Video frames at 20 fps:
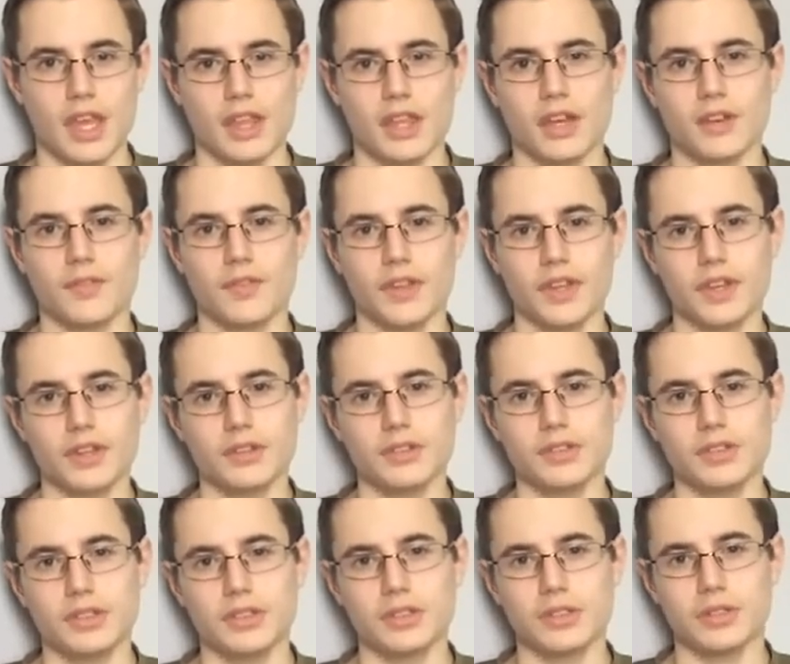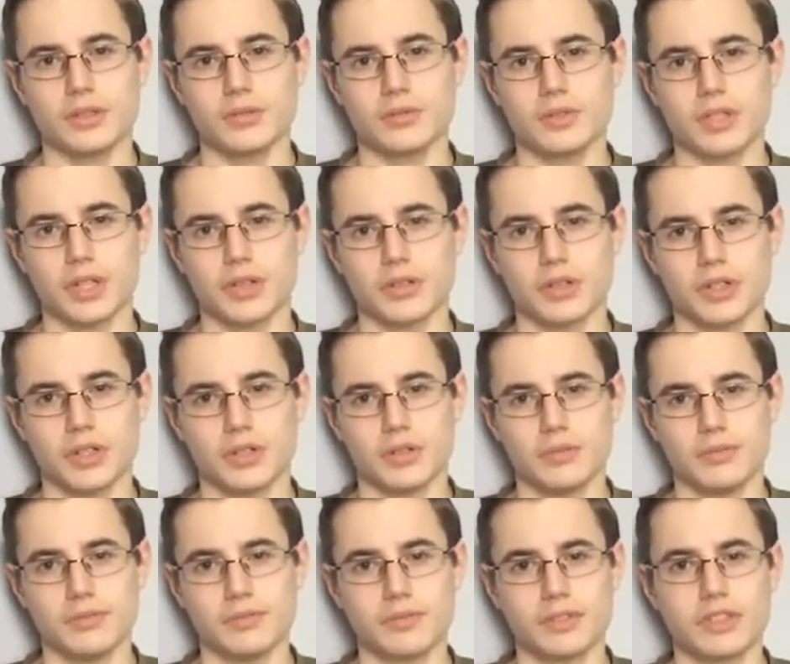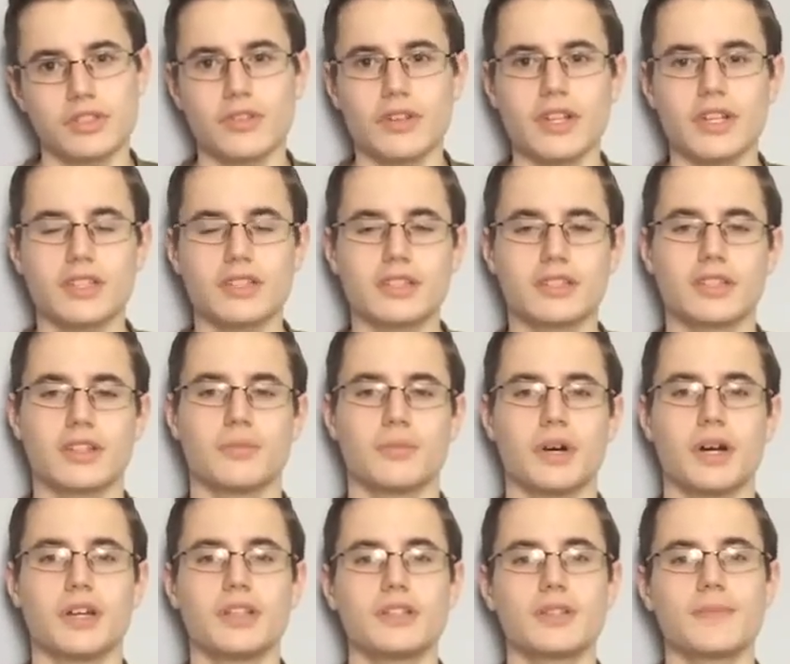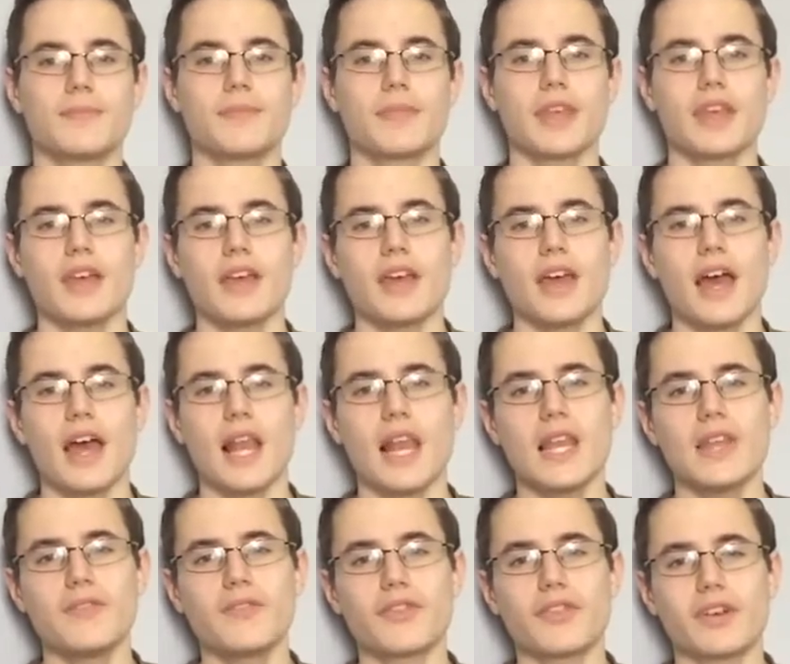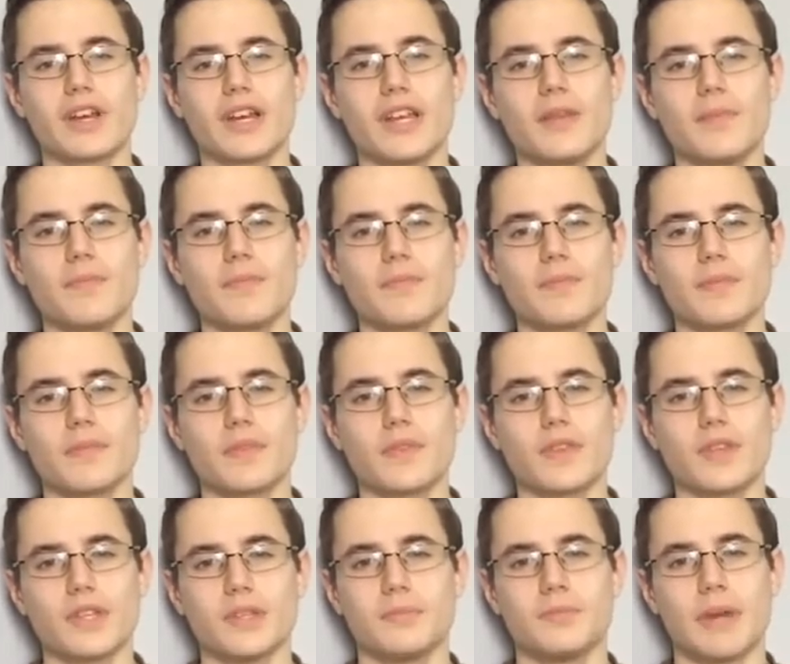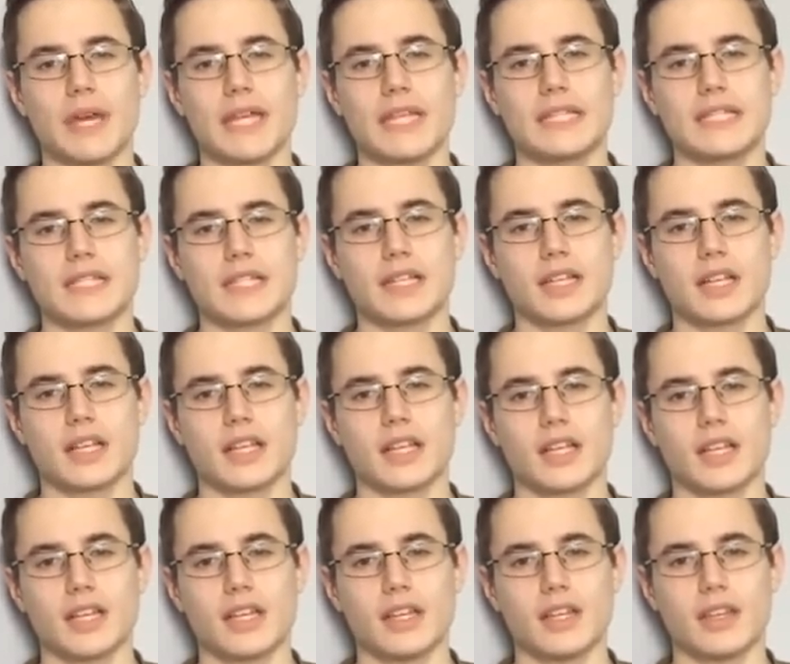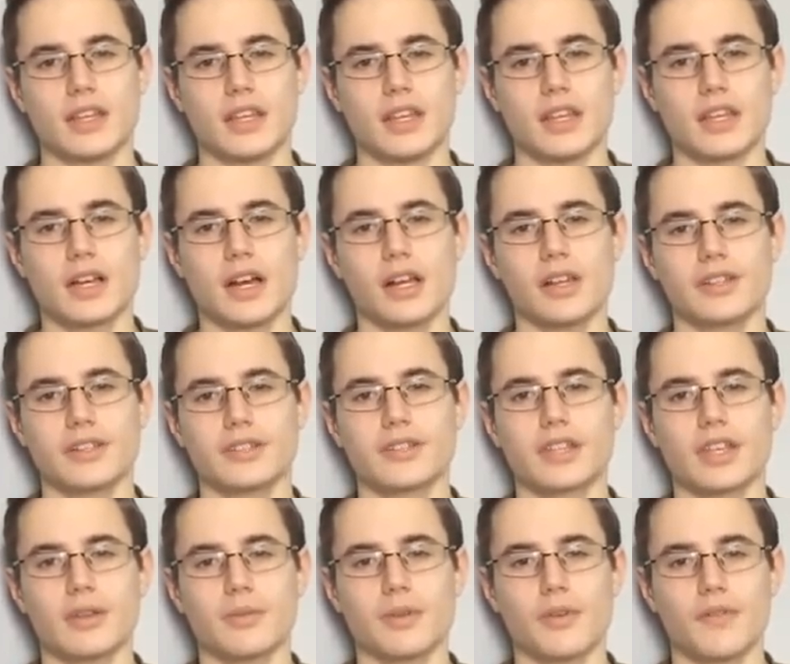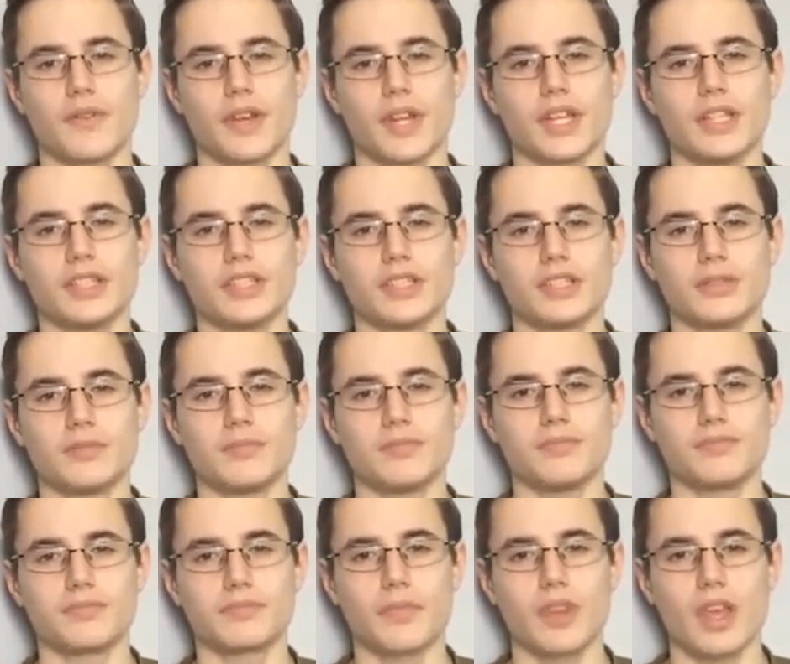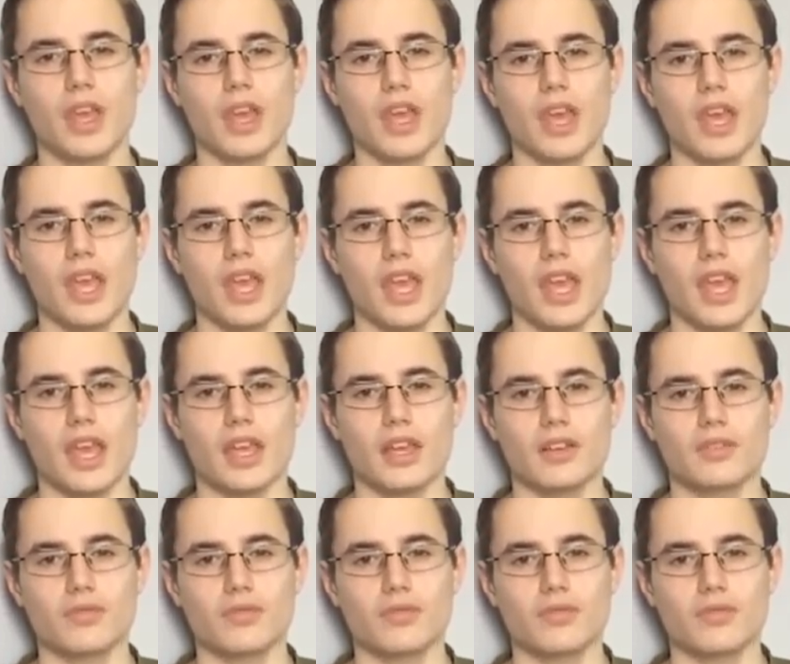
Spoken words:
Now, for those who don't know trains so much, a livery is basically the colour scheme of an engine. It